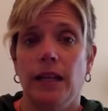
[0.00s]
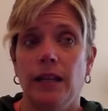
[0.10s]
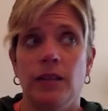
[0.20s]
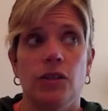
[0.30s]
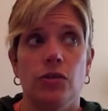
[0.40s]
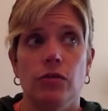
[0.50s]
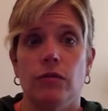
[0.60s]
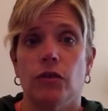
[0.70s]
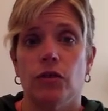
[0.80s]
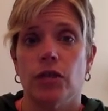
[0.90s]
in this
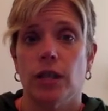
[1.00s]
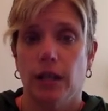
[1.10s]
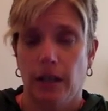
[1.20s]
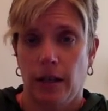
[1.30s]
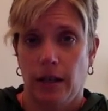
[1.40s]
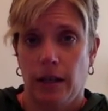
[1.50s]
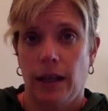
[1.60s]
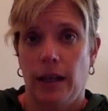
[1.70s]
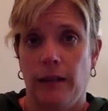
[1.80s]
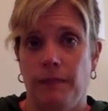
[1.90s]
universe,
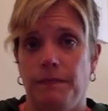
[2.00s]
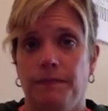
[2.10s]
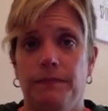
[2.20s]
and